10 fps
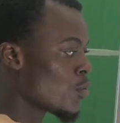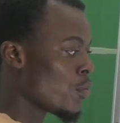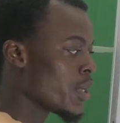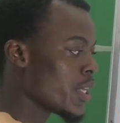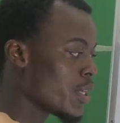
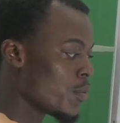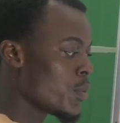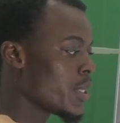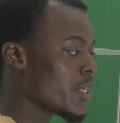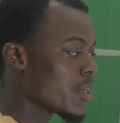We
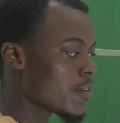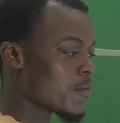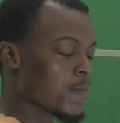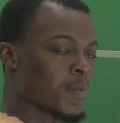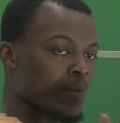
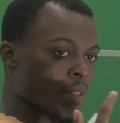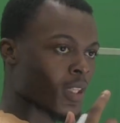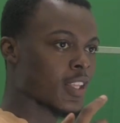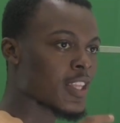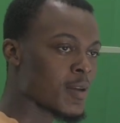
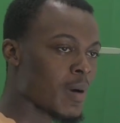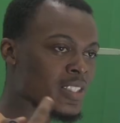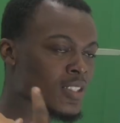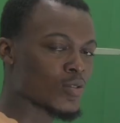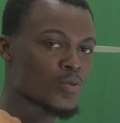
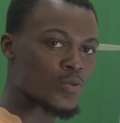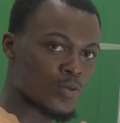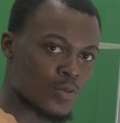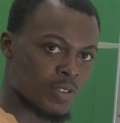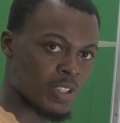imagine
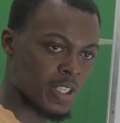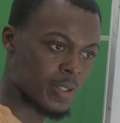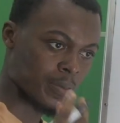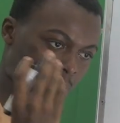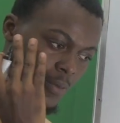
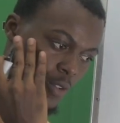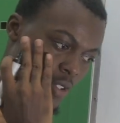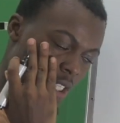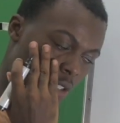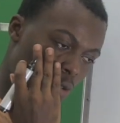we
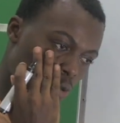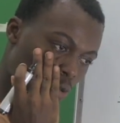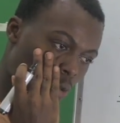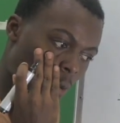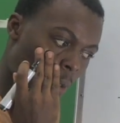take
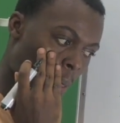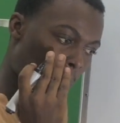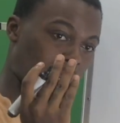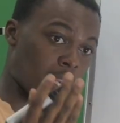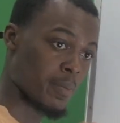two
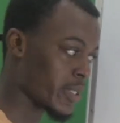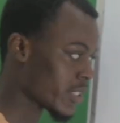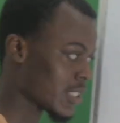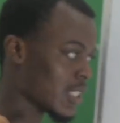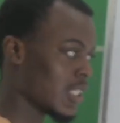numbers.
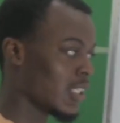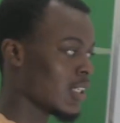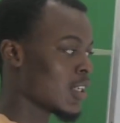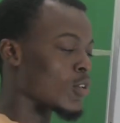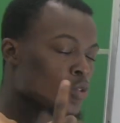
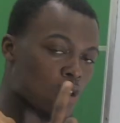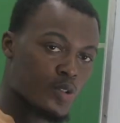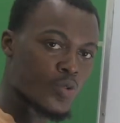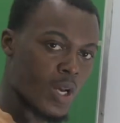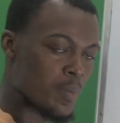Those
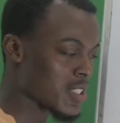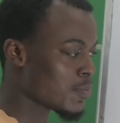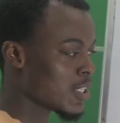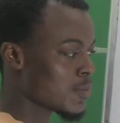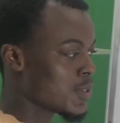two numbers
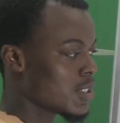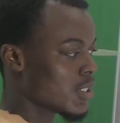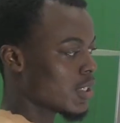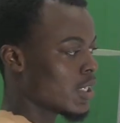must be